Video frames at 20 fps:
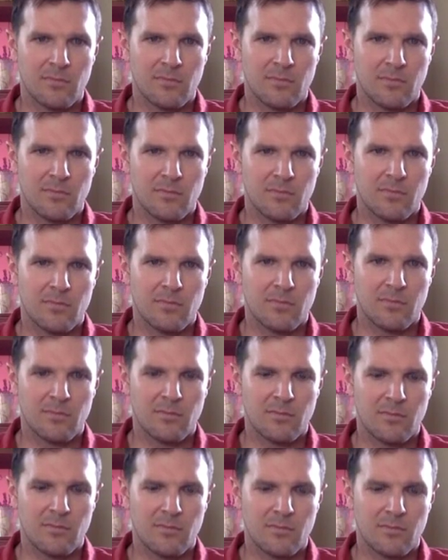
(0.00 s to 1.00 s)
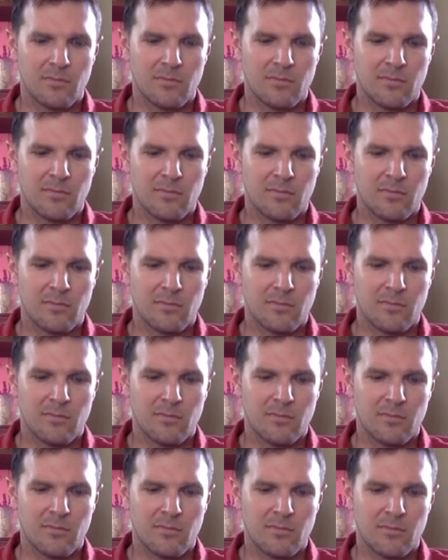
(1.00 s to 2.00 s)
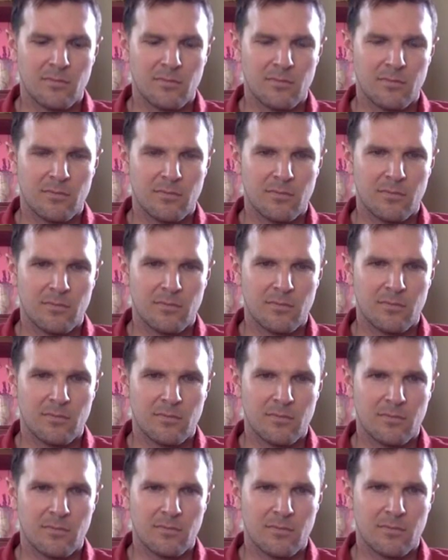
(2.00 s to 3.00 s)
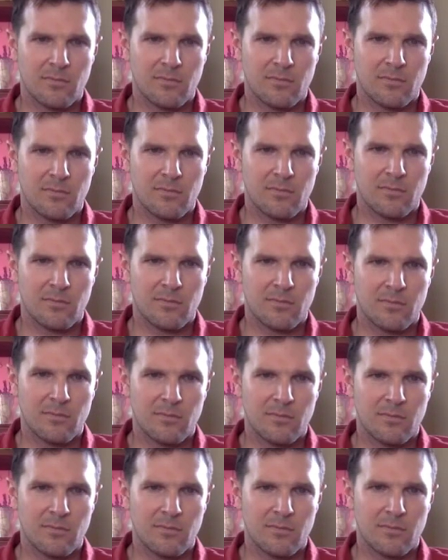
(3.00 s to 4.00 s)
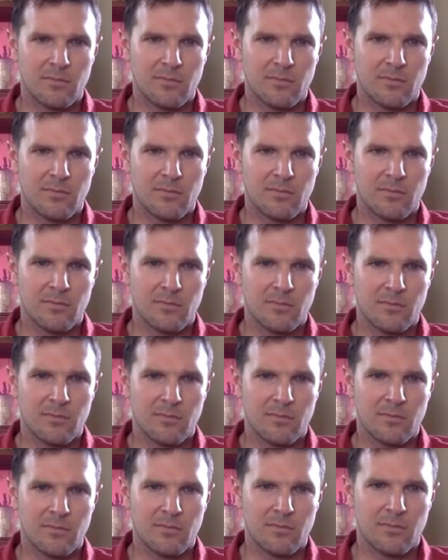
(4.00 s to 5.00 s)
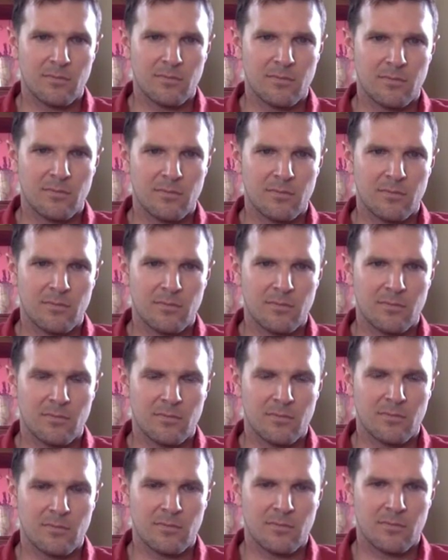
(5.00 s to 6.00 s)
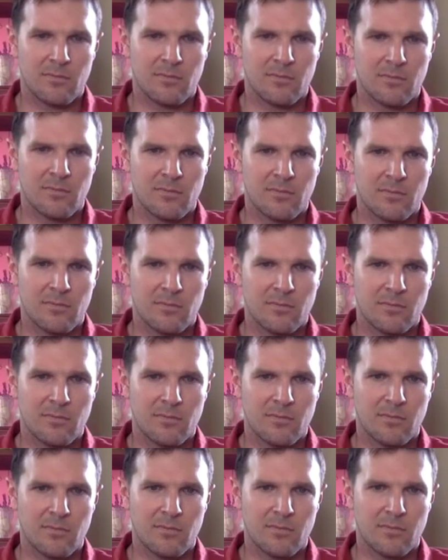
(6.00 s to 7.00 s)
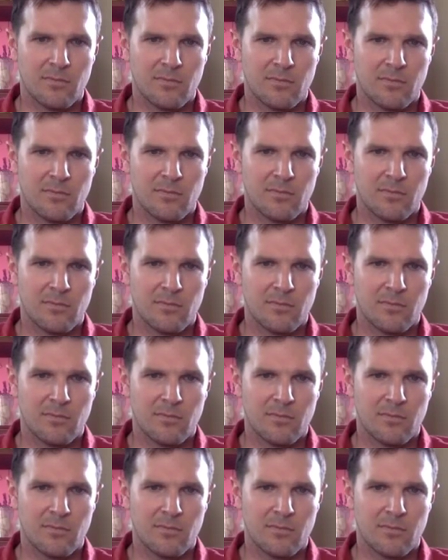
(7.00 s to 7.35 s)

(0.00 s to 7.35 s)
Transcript: [no speech]